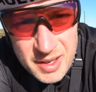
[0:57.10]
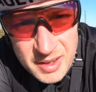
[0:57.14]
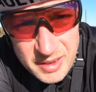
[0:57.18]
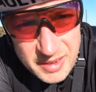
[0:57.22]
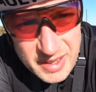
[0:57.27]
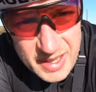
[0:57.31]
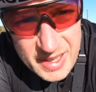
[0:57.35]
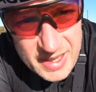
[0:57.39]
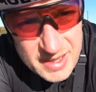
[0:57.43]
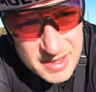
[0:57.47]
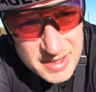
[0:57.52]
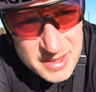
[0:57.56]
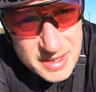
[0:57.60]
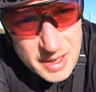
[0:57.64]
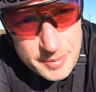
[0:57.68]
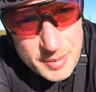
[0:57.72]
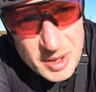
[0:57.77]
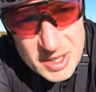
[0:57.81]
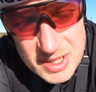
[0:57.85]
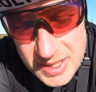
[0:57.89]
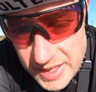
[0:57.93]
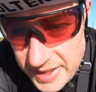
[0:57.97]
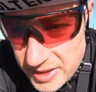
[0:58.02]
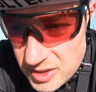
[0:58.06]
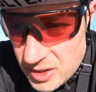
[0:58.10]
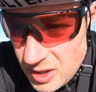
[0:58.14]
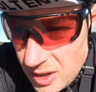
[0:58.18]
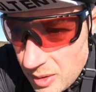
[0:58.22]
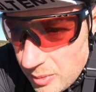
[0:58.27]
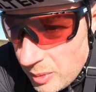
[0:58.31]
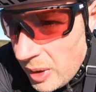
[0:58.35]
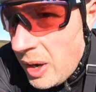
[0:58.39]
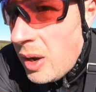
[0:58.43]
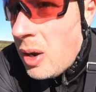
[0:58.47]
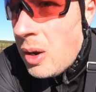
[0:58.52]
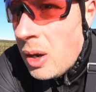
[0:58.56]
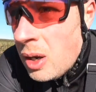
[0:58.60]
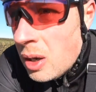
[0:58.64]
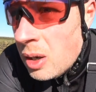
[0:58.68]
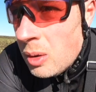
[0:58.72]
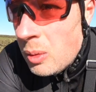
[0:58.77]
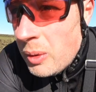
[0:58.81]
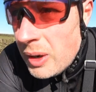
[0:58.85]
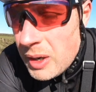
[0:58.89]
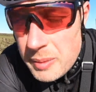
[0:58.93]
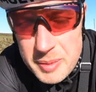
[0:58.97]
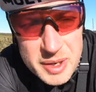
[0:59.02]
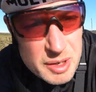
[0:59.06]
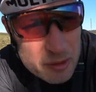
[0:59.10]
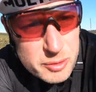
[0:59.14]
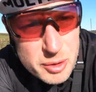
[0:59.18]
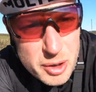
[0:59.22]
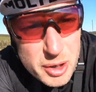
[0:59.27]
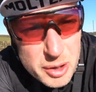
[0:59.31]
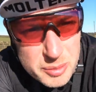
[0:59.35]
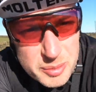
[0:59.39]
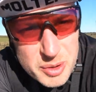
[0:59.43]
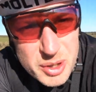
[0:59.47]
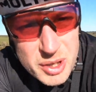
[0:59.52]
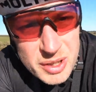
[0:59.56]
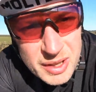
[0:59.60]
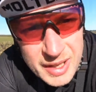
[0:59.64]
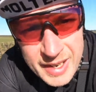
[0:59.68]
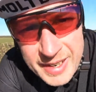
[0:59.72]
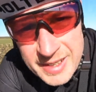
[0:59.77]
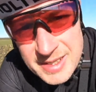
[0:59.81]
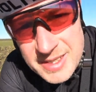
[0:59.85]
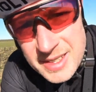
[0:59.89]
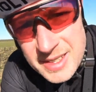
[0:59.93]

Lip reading: these semi-slicks on when I'm in road mode like